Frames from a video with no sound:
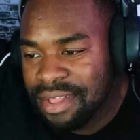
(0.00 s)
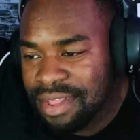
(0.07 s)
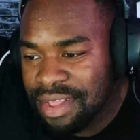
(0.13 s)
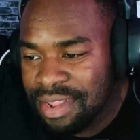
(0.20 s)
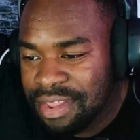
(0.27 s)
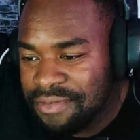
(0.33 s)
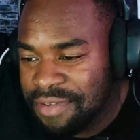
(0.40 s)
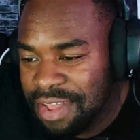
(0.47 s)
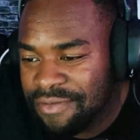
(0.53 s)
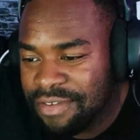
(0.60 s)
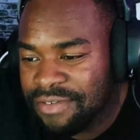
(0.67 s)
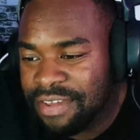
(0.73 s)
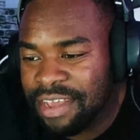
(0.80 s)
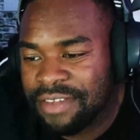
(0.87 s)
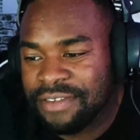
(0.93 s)
At least you have a
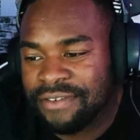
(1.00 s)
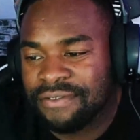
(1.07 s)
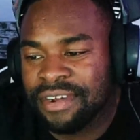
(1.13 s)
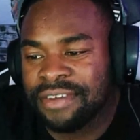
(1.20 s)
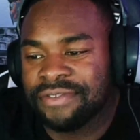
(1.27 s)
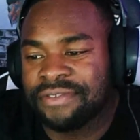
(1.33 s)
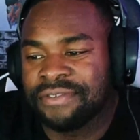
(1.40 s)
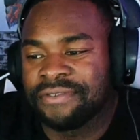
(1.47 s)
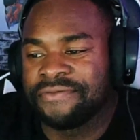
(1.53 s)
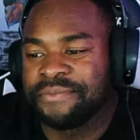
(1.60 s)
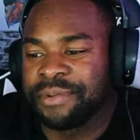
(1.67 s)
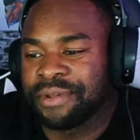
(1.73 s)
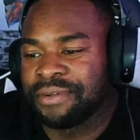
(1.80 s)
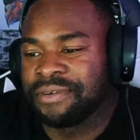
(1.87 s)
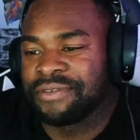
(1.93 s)
chance to rescue from the
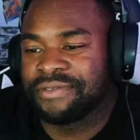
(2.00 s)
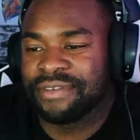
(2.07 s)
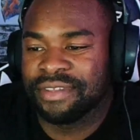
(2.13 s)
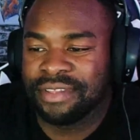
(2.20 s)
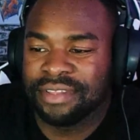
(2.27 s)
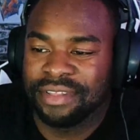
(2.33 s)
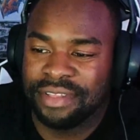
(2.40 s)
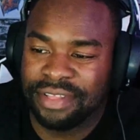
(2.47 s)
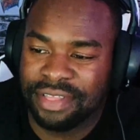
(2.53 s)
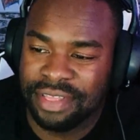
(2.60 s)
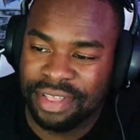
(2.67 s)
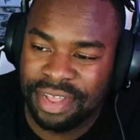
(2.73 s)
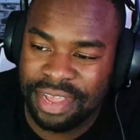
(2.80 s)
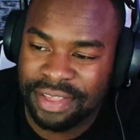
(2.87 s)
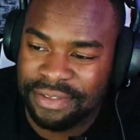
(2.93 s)
middle of the ocean.
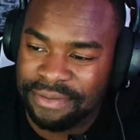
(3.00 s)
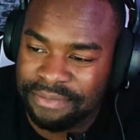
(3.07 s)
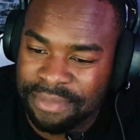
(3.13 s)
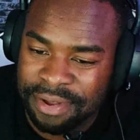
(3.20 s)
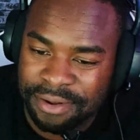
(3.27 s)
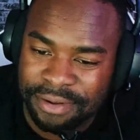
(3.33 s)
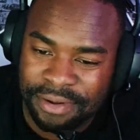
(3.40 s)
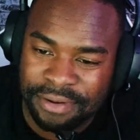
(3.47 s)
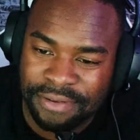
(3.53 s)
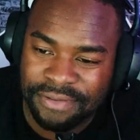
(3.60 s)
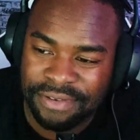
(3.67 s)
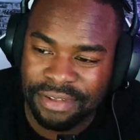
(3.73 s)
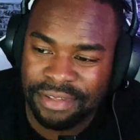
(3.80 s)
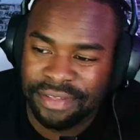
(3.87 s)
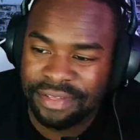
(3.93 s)
I guess on the middle of the
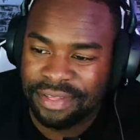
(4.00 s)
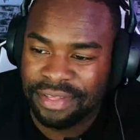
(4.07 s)
ocean.